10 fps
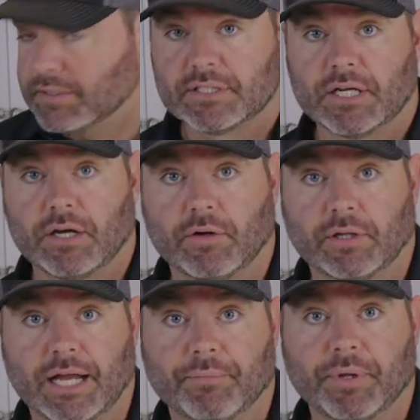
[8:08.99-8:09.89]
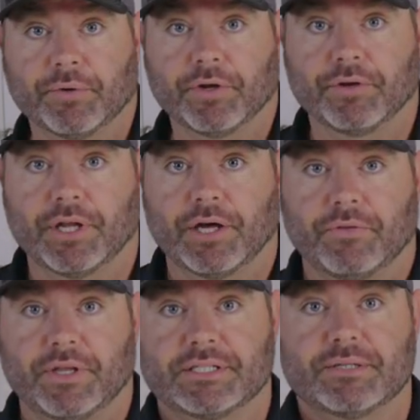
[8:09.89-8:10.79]
So a lot of people don't know
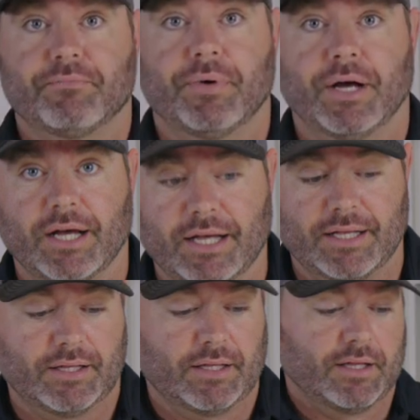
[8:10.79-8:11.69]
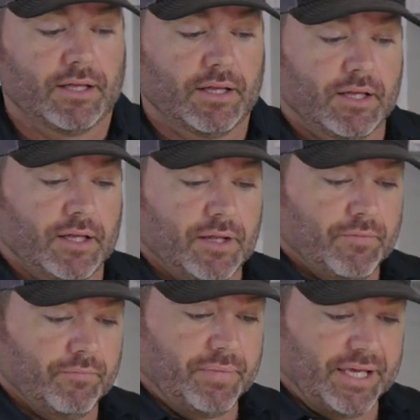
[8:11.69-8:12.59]
this, but
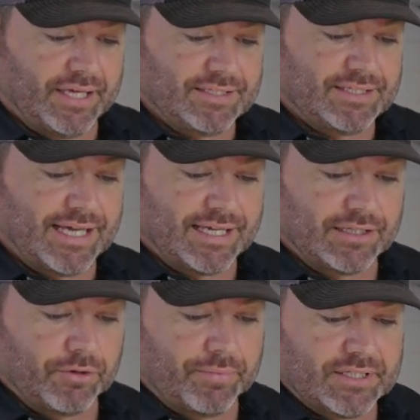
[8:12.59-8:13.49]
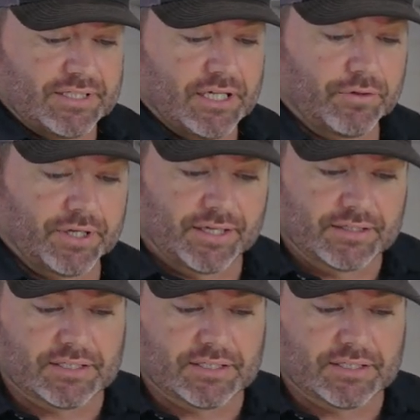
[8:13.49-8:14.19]
beans take a little bit of soaking.